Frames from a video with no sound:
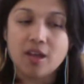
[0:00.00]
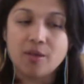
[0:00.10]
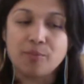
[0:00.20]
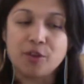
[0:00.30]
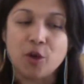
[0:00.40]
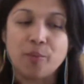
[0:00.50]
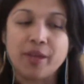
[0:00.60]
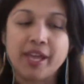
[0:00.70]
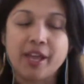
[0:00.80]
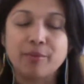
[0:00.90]

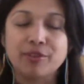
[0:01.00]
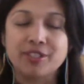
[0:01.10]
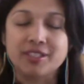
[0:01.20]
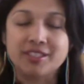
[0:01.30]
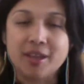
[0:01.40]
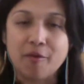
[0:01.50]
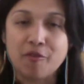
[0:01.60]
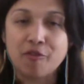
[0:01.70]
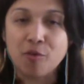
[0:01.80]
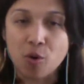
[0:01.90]
being able to step
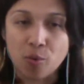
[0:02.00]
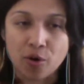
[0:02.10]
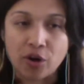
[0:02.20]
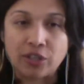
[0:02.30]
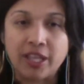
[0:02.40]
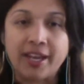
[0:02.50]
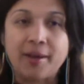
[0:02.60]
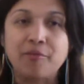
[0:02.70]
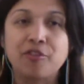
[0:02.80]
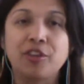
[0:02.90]
forward, like I'm
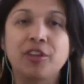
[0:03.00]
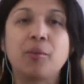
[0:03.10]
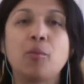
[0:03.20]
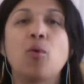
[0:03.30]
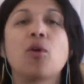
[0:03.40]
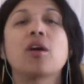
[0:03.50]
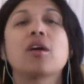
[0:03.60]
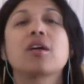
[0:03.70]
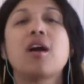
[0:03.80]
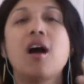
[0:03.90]
feeling more
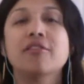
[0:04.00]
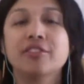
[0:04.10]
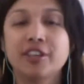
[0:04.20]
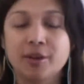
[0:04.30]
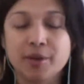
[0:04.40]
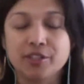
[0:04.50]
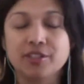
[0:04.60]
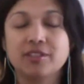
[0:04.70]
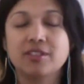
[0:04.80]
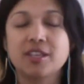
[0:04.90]
confident about
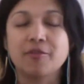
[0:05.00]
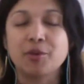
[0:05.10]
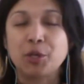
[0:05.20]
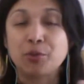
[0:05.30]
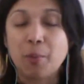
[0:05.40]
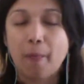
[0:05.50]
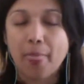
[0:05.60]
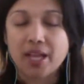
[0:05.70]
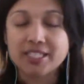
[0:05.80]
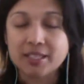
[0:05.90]
stepping
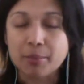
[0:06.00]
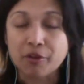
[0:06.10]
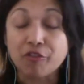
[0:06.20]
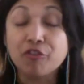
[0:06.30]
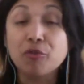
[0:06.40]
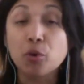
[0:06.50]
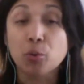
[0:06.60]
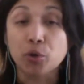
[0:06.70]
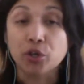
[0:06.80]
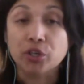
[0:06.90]

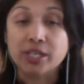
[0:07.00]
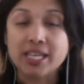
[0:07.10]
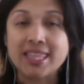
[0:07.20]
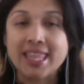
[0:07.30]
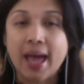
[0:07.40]
forward in that